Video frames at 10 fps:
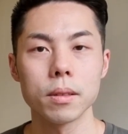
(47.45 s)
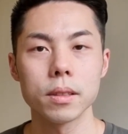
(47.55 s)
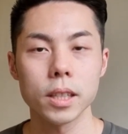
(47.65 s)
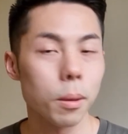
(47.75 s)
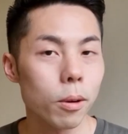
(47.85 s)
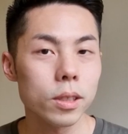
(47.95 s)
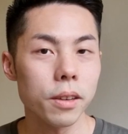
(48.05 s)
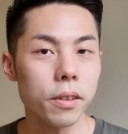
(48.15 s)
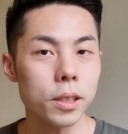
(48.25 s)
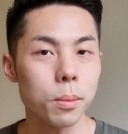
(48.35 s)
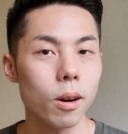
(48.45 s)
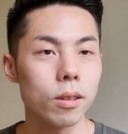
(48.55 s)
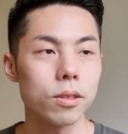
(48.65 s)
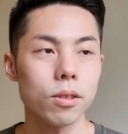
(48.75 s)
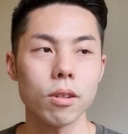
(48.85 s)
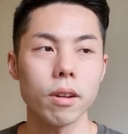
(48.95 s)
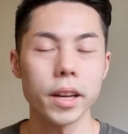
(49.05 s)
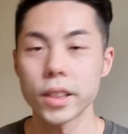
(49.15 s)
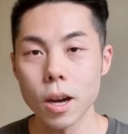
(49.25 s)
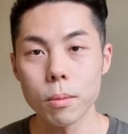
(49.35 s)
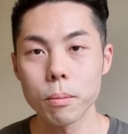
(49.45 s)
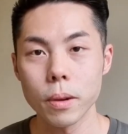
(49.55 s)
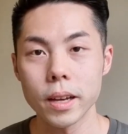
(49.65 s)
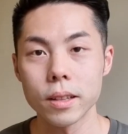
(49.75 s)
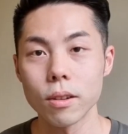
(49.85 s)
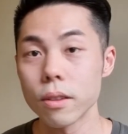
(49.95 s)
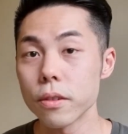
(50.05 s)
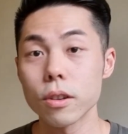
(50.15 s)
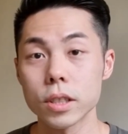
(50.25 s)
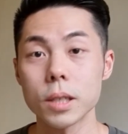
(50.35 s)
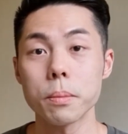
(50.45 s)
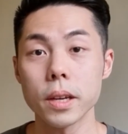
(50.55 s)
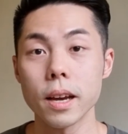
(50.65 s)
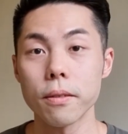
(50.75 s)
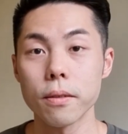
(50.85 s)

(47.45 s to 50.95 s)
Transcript: Singapore savings bonds or endowment plan, or even your CPF.